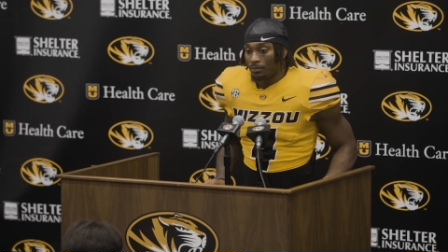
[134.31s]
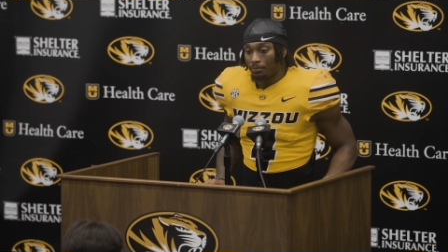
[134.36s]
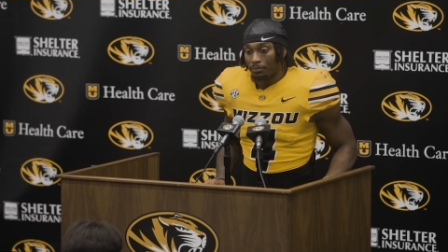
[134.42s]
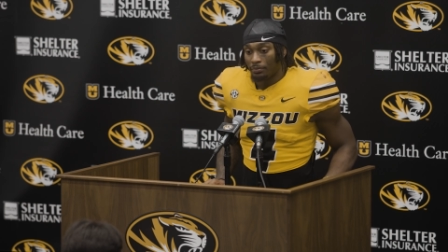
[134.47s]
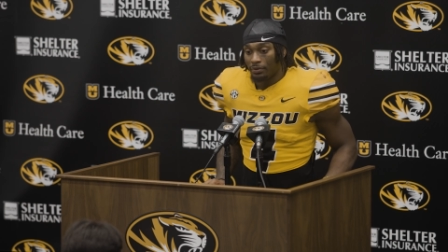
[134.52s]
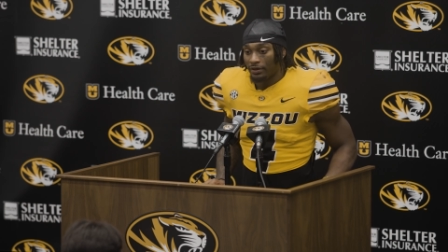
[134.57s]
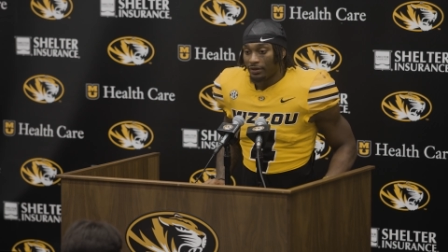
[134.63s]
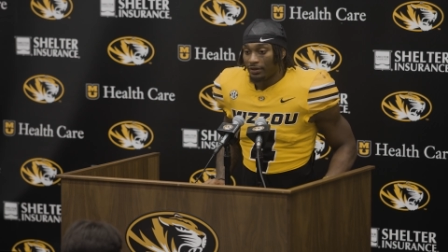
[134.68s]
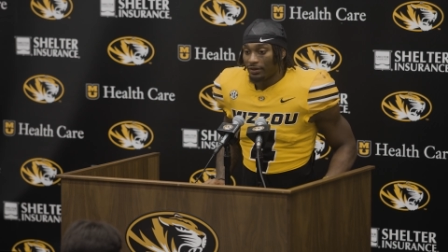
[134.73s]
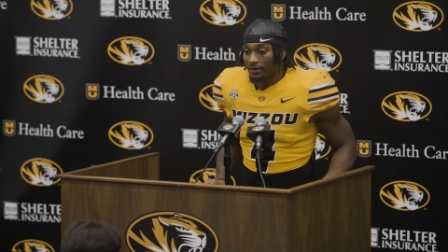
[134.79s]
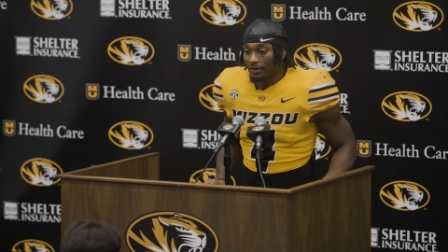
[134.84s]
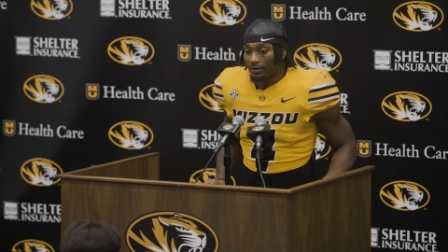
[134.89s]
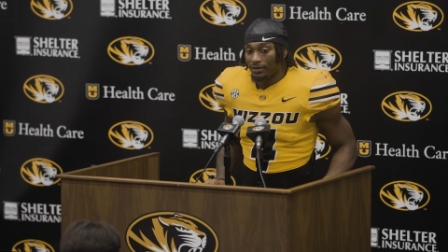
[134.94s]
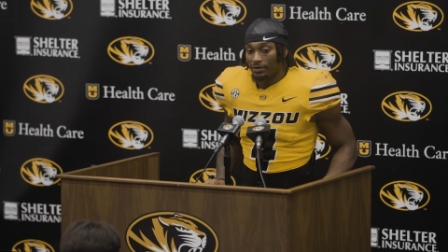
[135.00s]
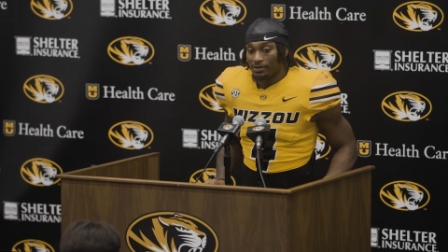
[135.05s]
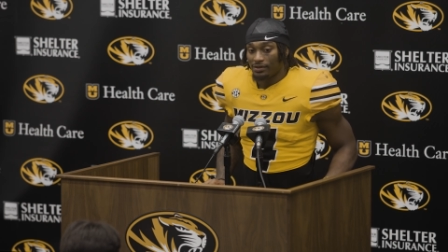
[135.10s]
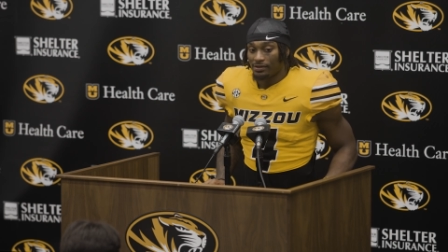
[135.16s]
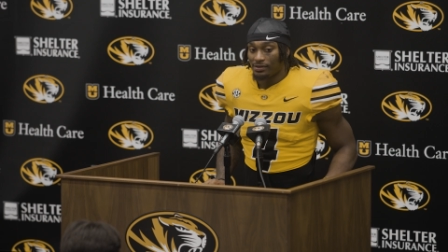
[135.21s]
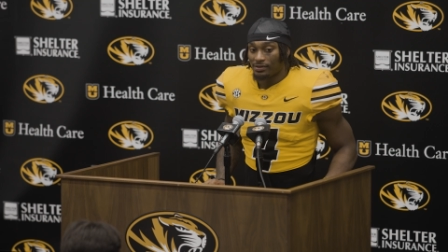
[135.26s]
but
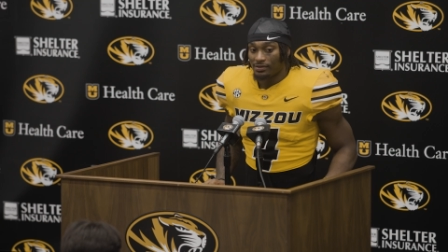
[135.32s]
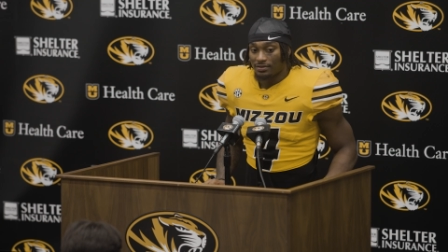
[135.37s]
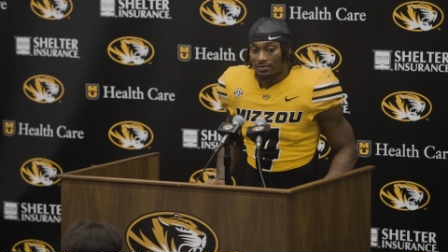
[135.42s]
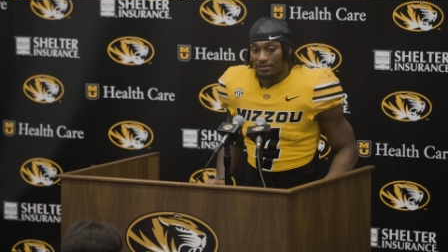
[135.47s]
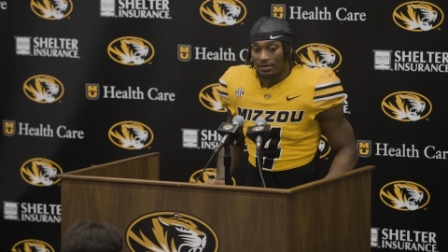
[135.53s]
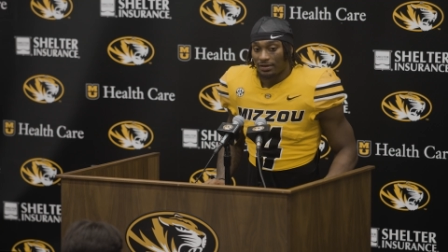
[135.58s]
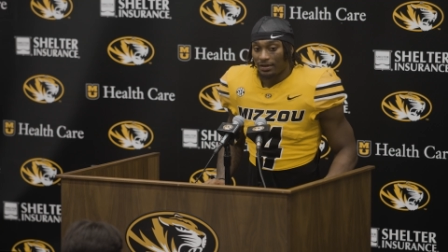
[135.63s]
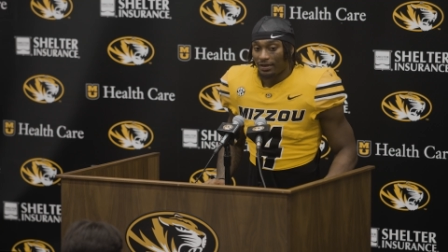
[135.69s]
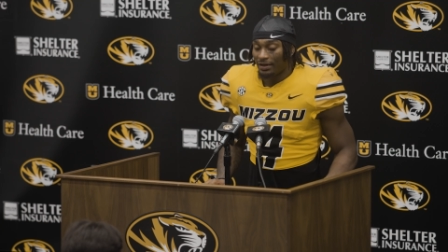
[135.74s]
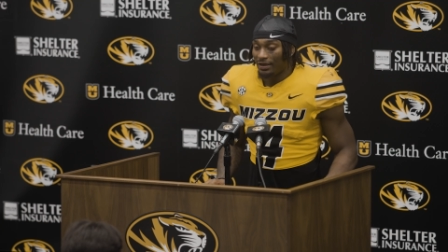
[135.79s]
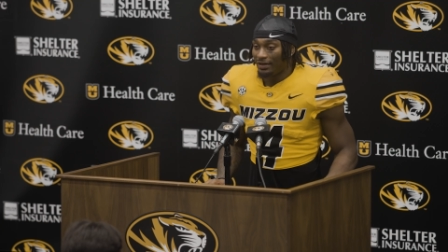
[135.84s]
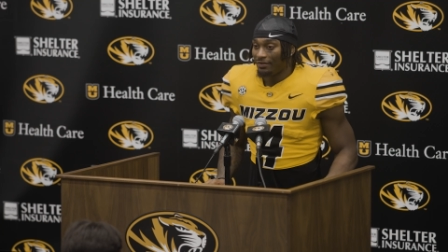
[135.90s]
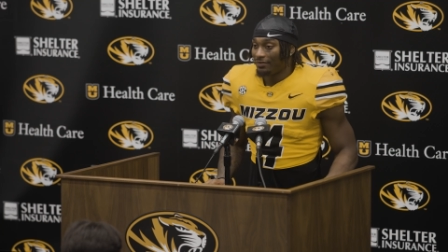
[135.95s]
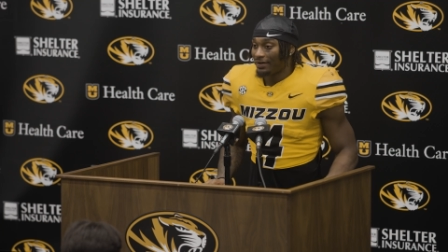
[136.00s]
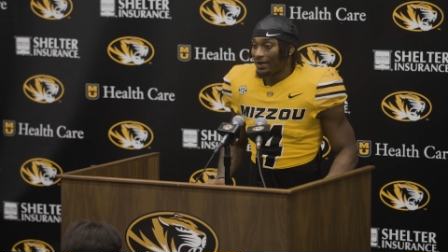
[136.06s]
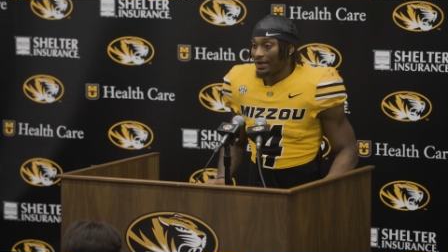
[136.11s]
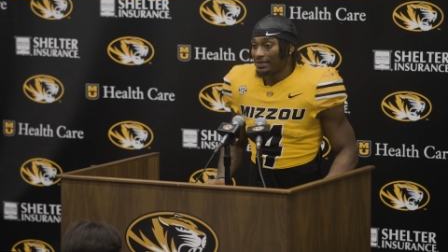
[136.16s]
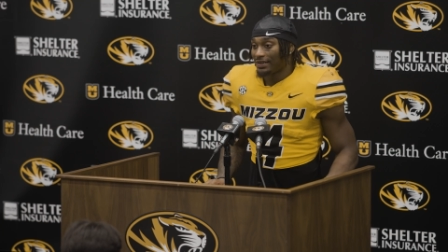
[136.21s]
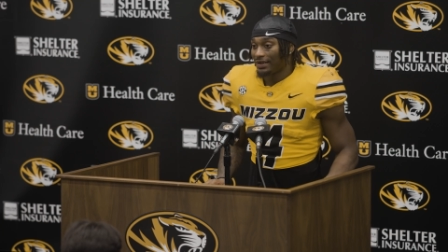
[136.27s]

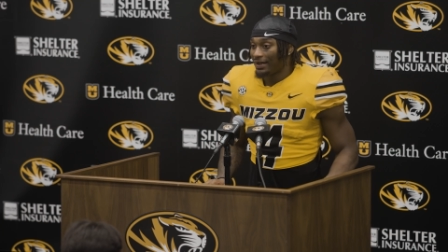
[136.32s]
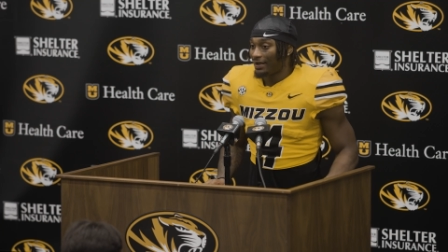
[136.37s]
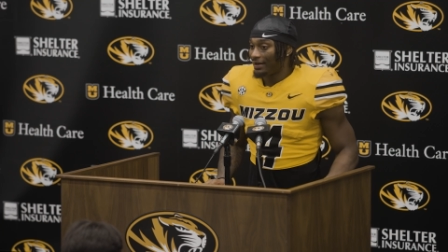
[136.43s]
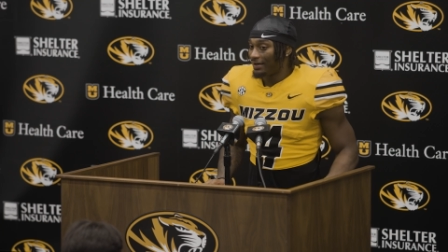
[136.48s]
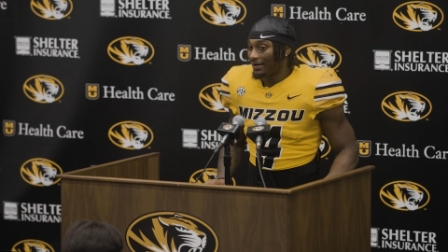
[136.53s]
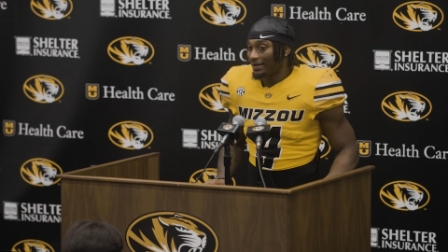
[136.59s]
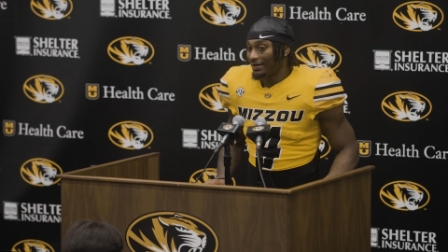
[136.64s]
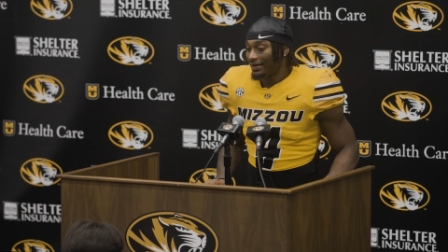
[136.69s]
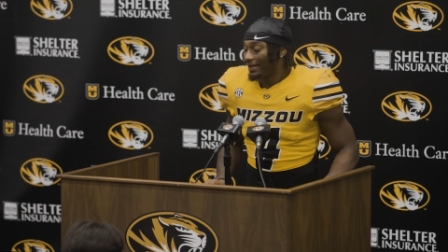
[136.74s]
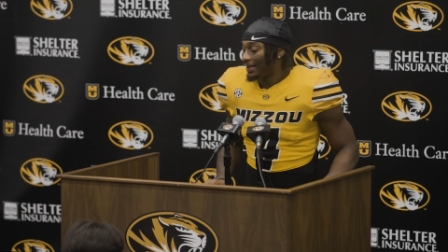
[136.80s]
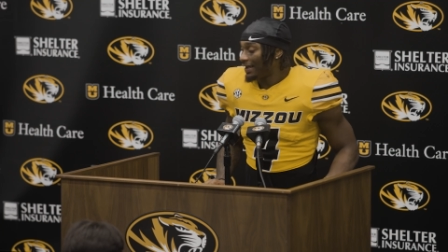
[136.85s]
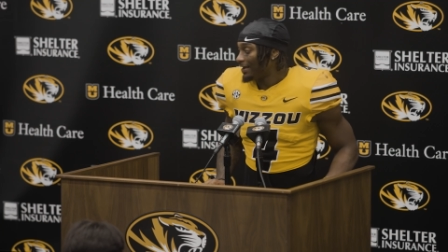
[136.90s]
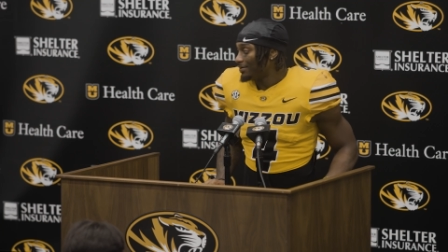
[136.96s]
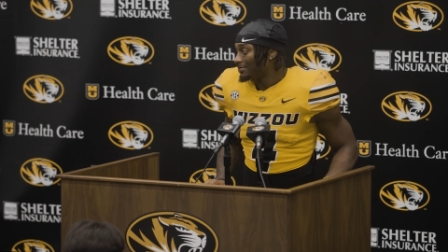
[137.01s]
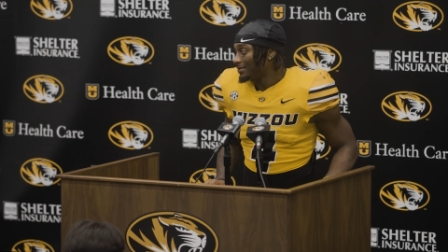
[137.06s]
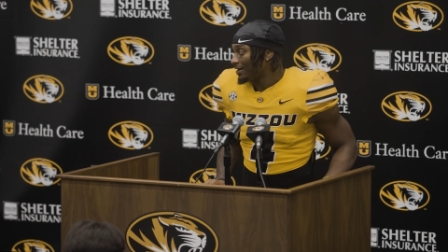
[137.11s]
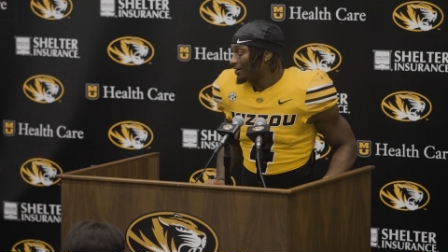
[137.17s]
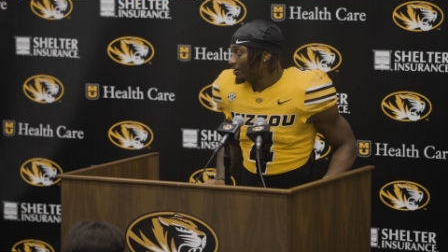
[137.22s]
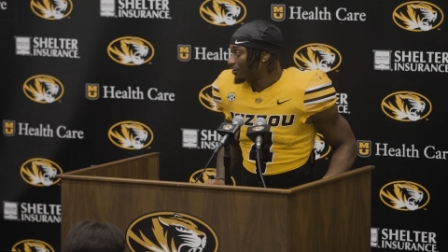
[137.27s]
even after that, the, the
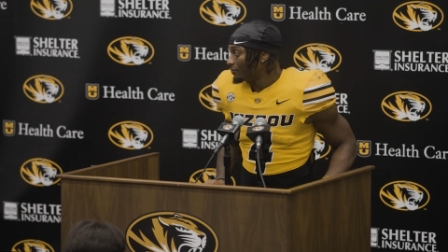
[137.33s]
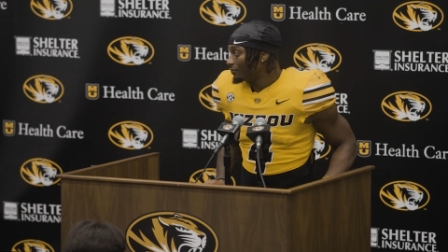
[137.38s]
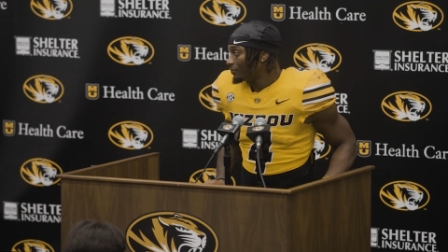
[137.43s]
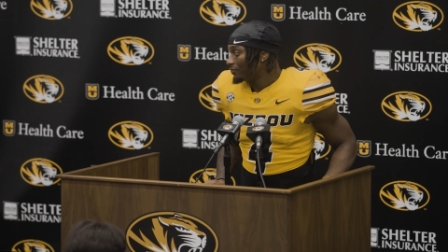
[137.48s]
game's not over.